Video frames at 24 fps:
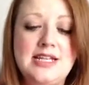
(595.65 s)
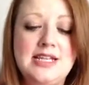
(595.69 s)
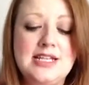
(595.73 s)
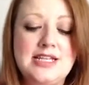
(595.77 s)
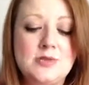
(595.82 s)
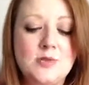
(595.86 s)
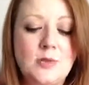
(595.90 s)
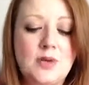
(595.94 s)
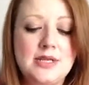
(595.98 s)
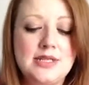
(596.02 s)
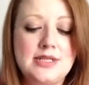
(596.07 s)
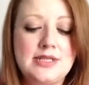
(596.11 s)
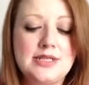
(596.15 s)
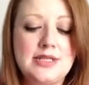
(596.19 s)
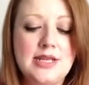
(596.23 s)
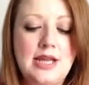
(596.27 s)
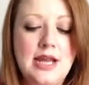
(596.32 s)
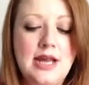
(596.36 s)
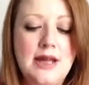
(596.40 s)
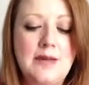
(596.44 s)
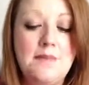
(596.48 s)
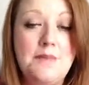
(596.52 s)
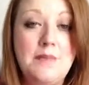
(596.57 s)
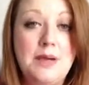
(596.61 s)
This one's
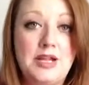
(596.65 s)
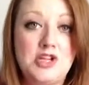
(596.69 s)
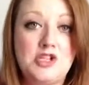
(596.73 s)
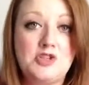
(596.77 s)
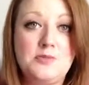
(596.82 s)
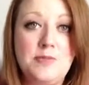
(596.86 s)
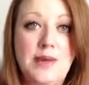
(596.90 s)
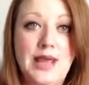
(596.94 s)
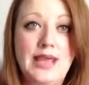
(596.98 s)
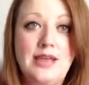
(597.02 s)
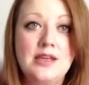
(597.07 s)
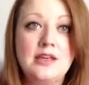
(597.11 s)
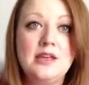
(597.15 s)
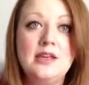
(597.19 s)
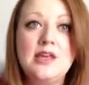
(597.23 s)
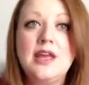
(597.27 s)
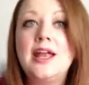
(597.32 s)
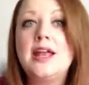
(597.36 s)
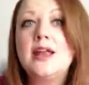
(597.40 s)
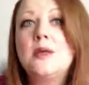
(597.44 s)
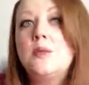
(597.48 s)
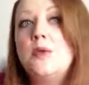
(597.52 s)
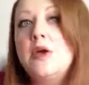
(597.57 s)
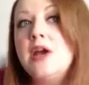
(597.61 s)
blush pink,
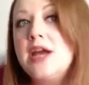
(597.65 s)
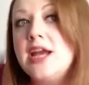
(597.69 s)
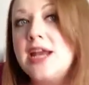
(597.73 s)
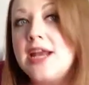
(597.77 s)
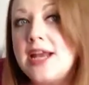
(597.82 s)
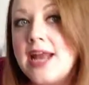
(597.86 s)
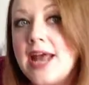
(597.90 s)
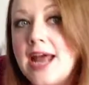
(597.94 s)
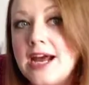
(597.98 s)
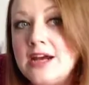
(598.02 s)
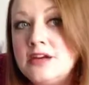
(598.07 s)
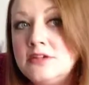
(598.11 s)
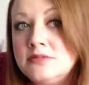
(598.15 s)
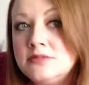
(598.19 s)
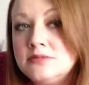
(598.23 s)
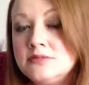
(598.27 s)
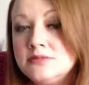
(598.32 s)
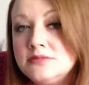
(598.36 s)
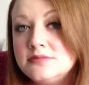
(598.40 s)
and I'm wearing it now.